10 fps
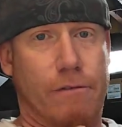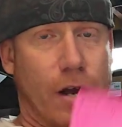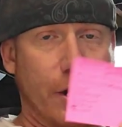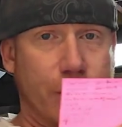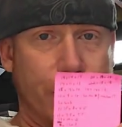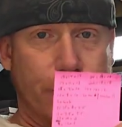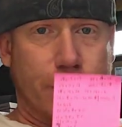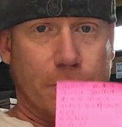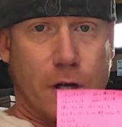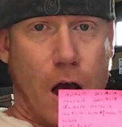Find you
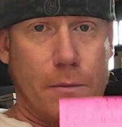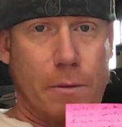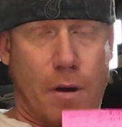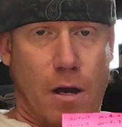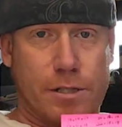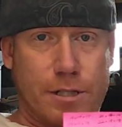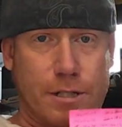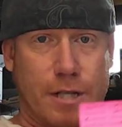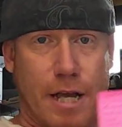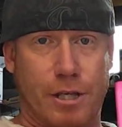some common boxes that